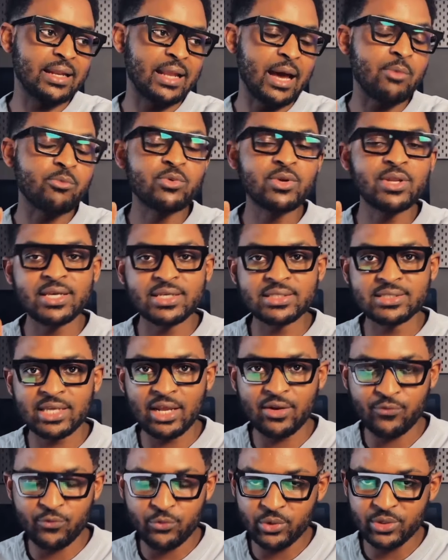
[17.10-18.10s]
I'm really excited
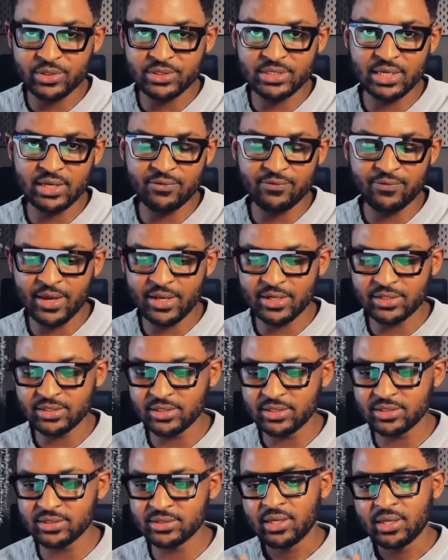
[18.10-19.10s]
for you to take advantage of
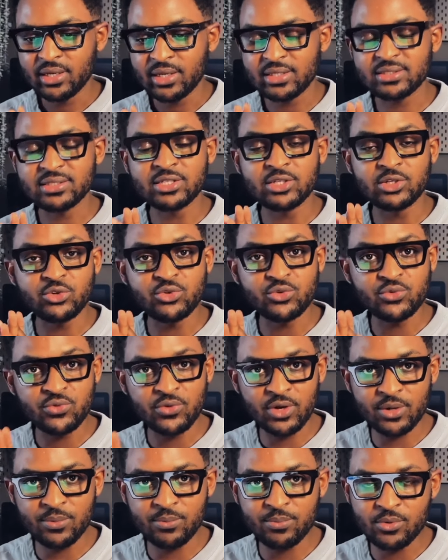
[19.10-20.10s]
this. It's
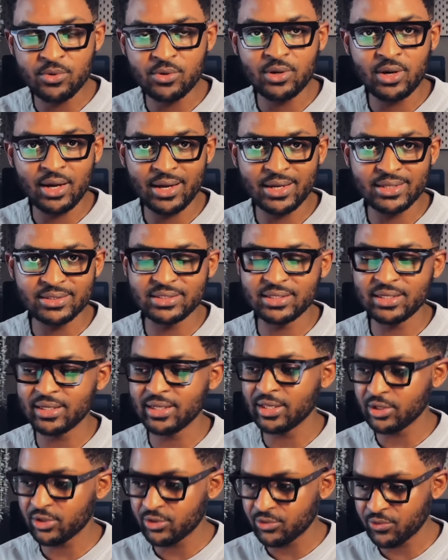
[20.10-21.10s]
incredible content,
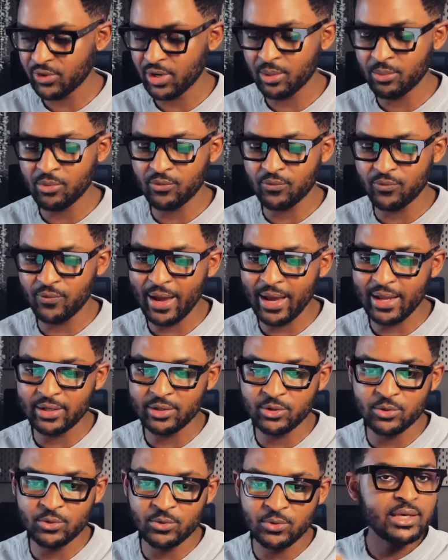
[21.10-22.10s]
incredible
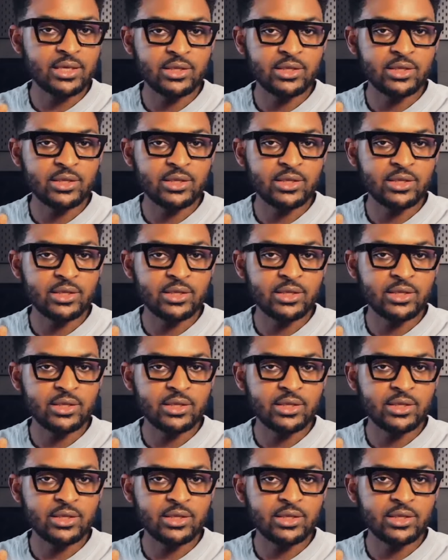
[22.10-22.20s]
value.